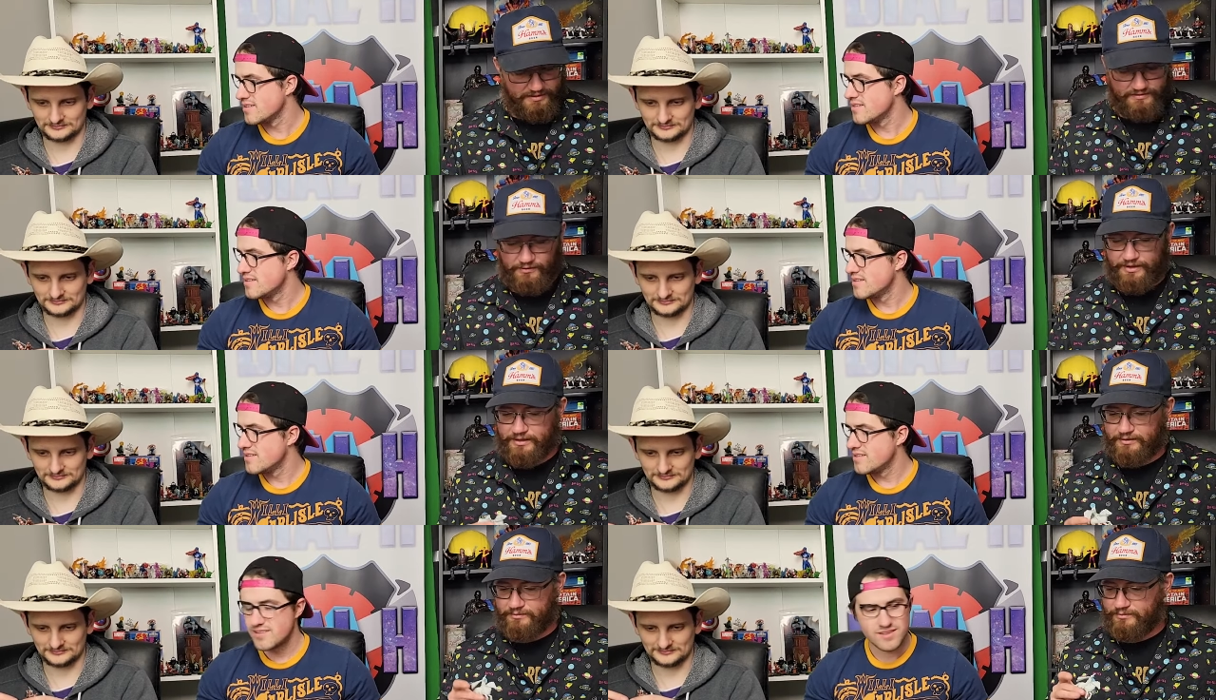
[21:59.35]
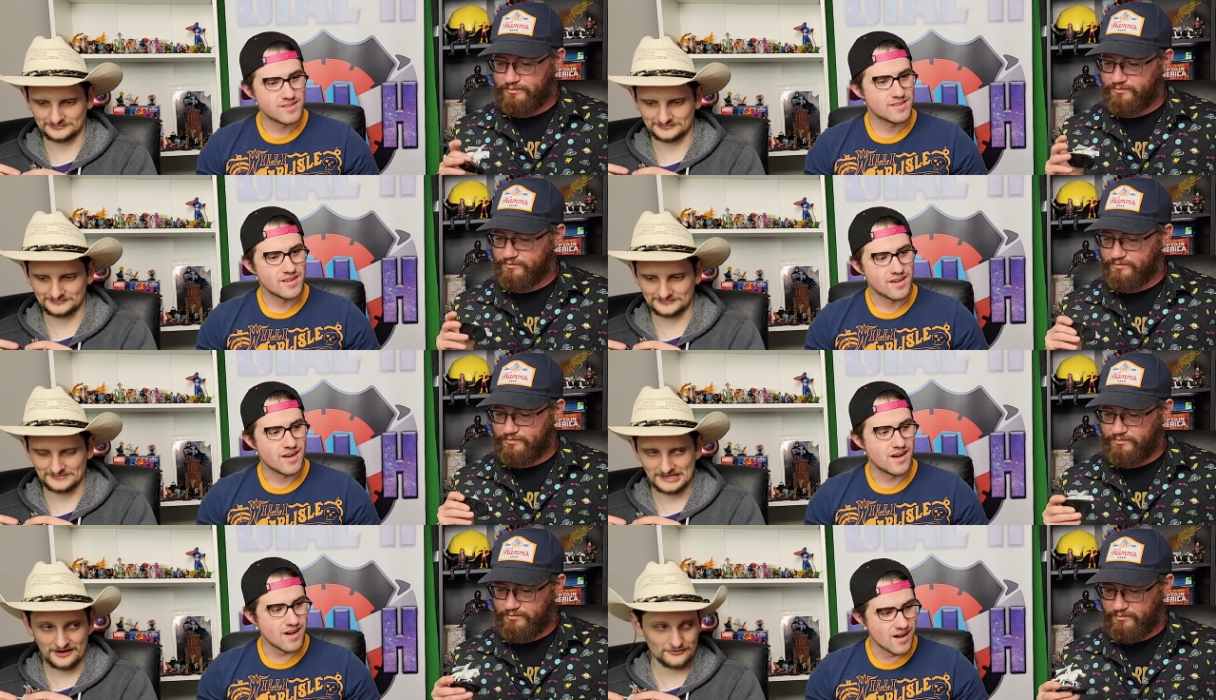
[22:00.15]
Speaker 1: So like
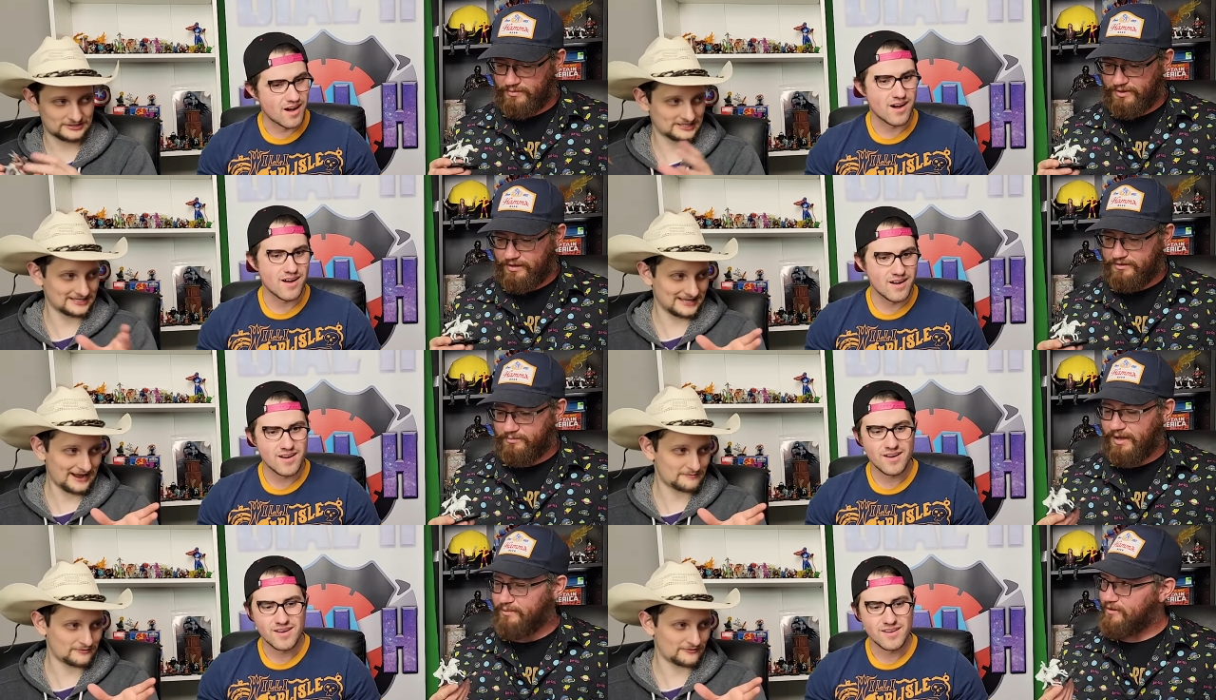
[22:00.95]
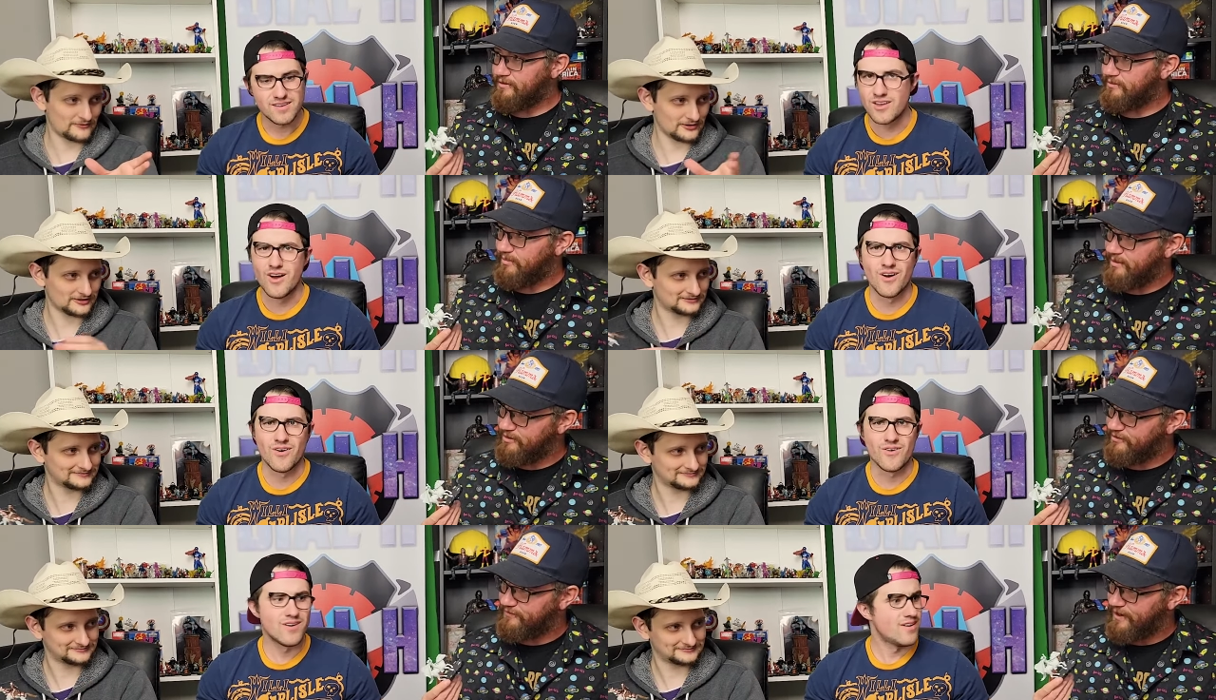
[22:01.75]
never Huh. seen that maybe before. No. maybe
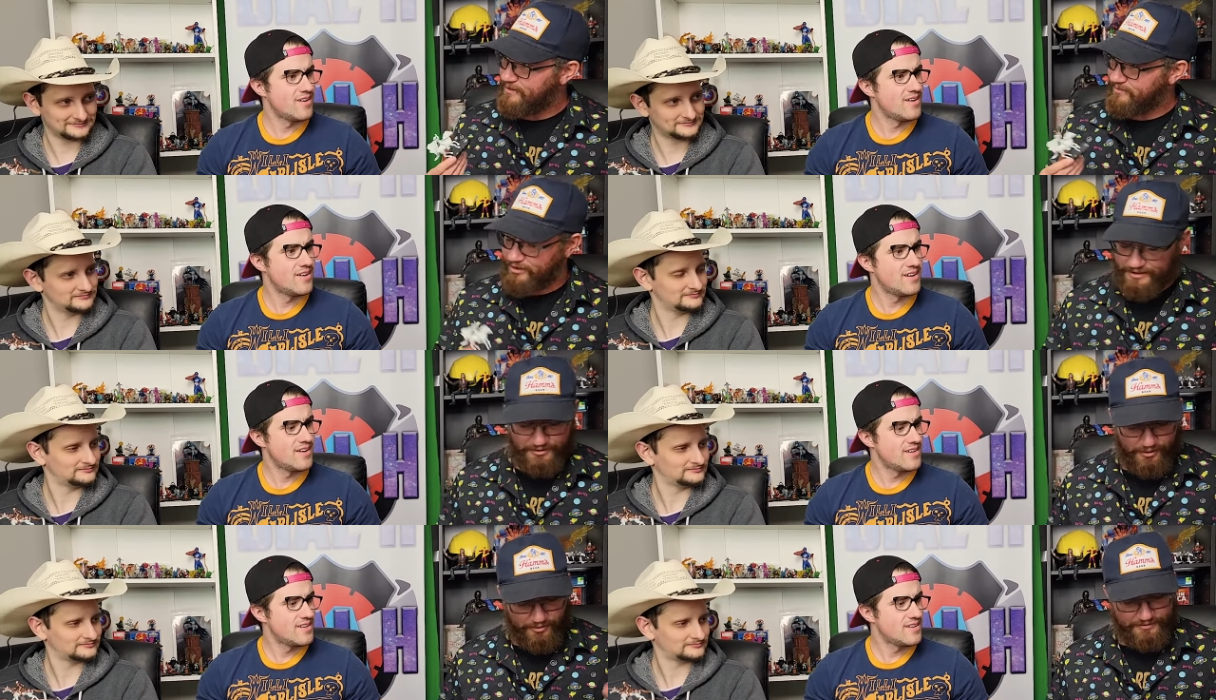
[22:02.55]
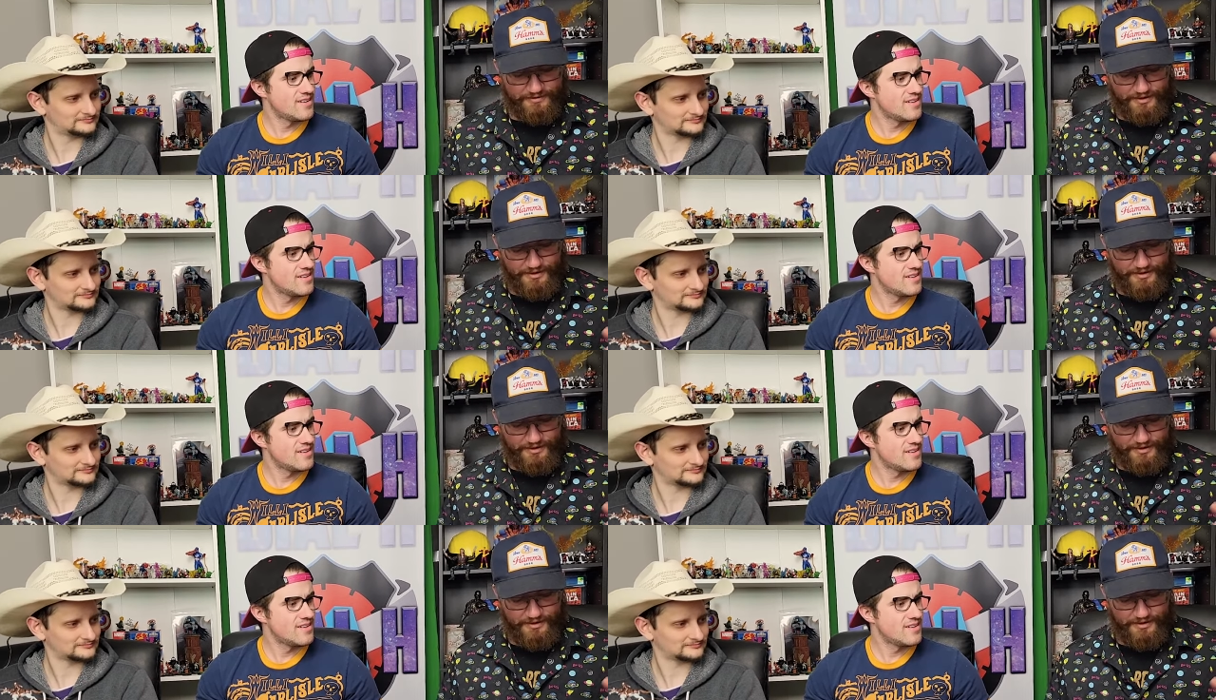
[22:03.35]
this Phantom Rider always